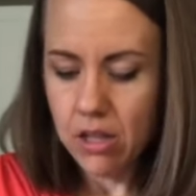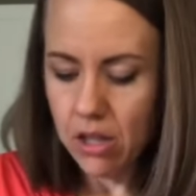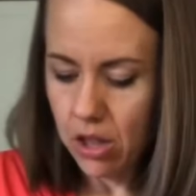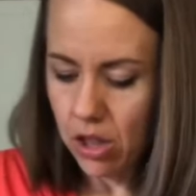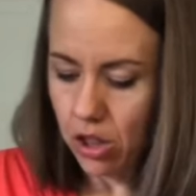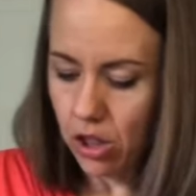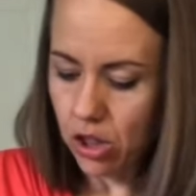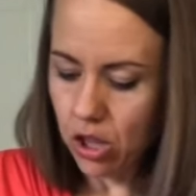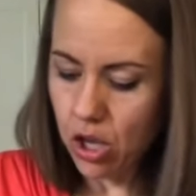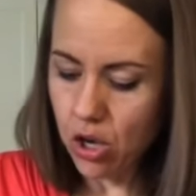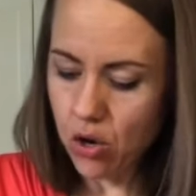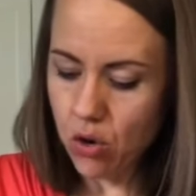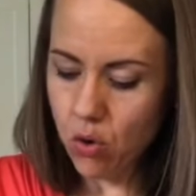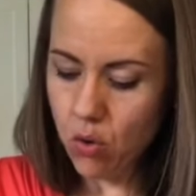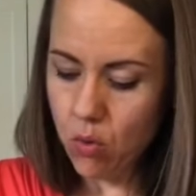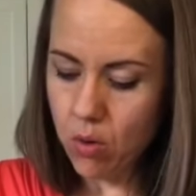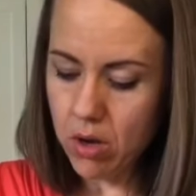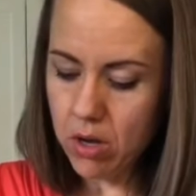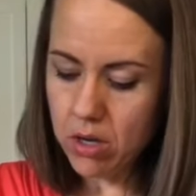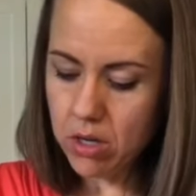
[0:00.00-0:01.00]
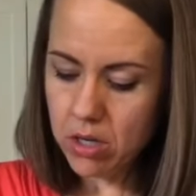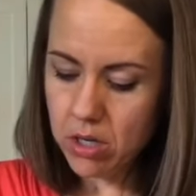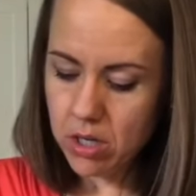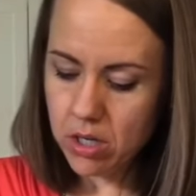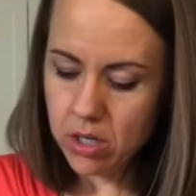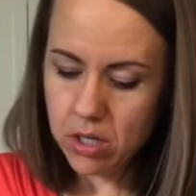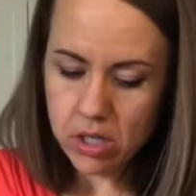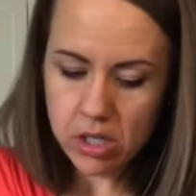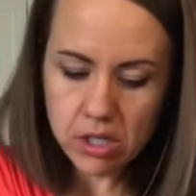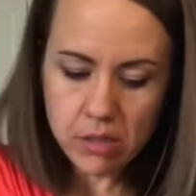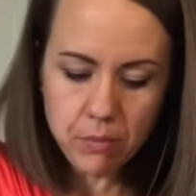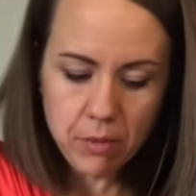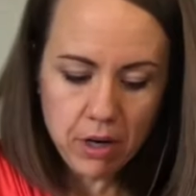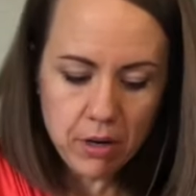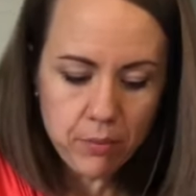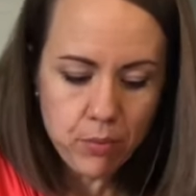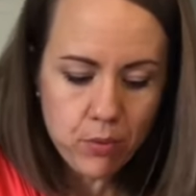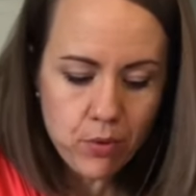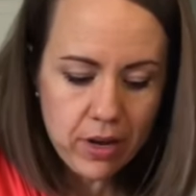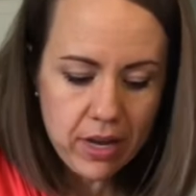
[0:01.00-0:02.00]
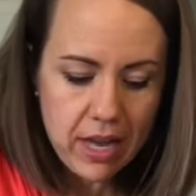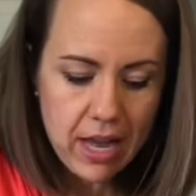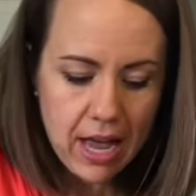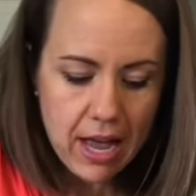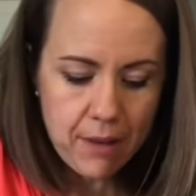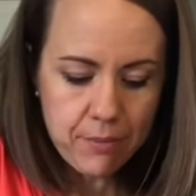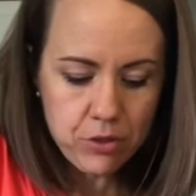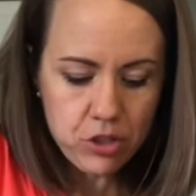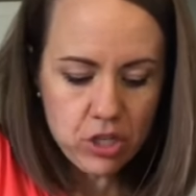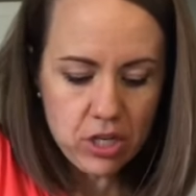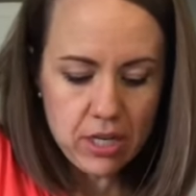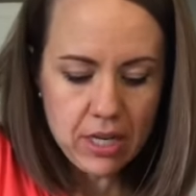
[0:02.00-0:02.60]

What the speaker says: low smart point option.